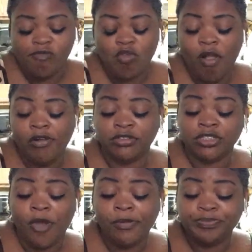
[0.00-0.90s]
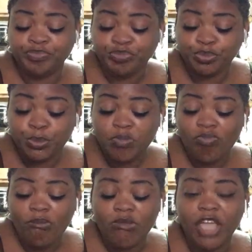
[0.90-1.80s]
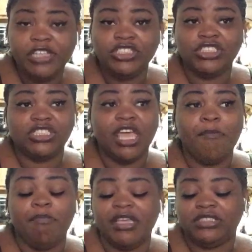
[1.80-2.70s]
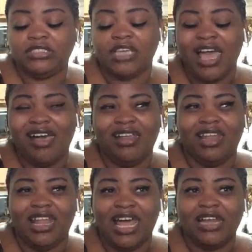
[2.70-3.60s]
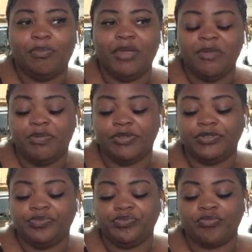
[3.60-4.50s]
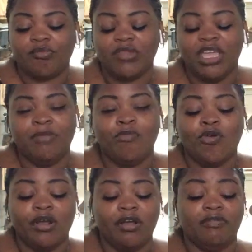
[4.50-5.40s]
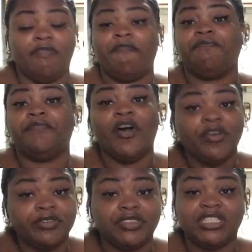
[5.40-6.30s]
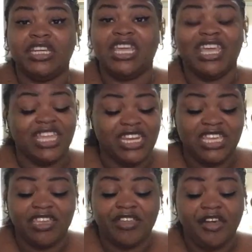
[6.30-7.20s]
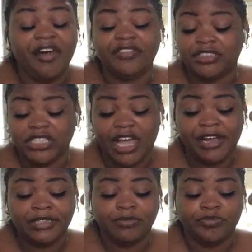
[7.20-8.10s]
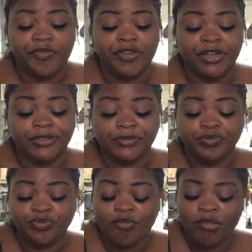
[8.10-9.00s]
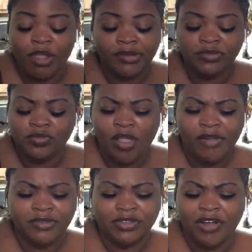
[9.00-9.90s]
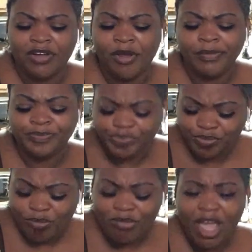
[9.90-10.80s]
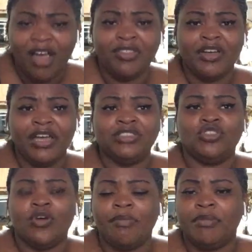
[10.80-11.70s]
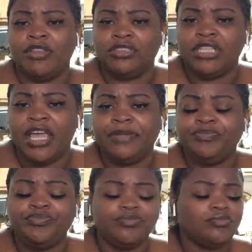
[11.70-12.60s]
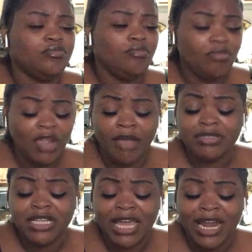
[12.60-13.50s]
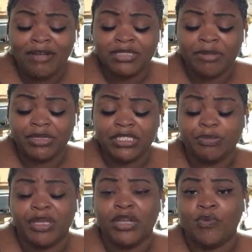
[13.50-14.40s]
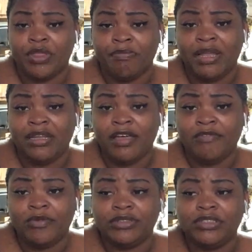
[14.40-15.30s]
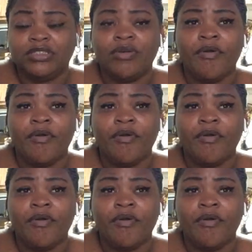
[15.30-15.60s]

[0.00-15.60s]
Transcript: I don't know. It's just, it's got a lot of people in more of a funk than any other time, you know. I don't know. Although I enjoyed Mother's Day, I was glad I was able to spend it with my loved ones.